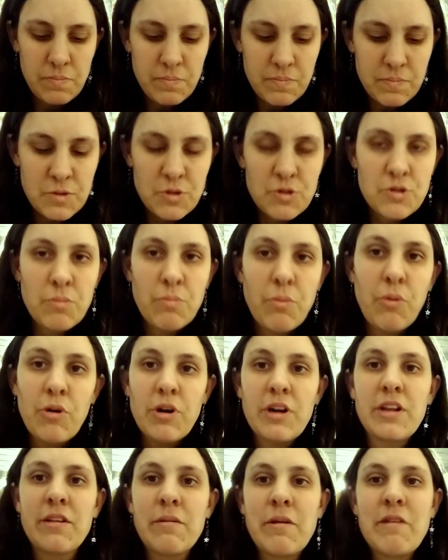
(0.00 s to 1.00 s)

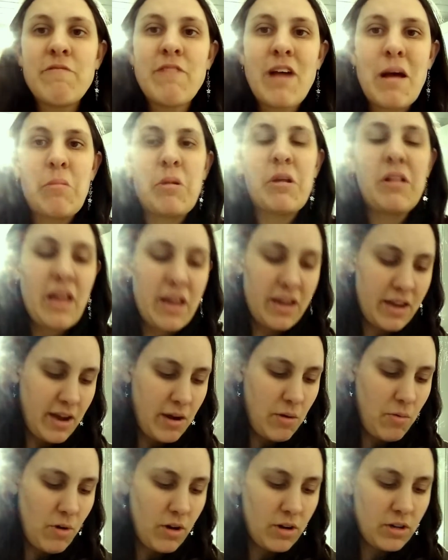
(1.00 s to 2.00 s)
supporting my family like I
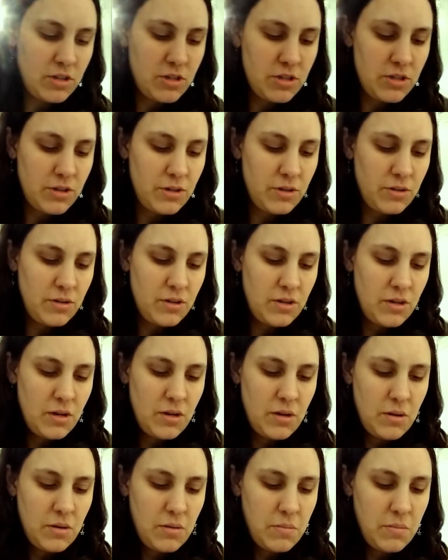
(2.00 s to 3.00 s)
want to,
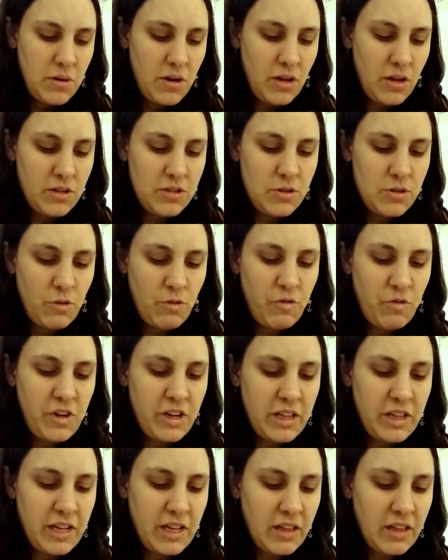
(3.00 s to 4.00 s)
but also feeling